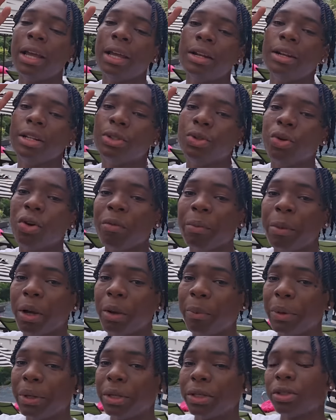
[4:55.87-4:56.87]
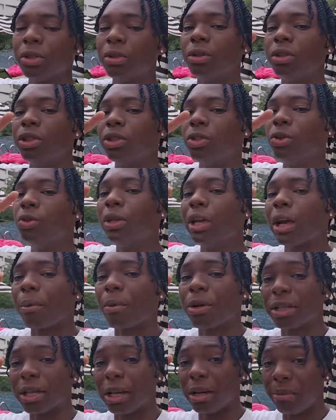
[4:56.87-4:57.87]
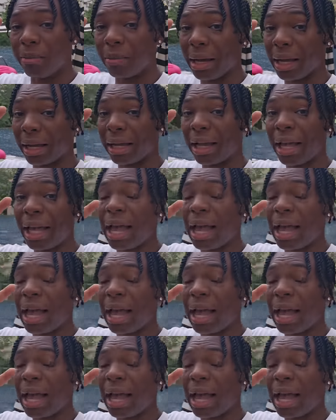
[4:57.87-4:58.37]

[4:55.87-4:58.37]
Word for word: the 12 megapixel two cameras at the back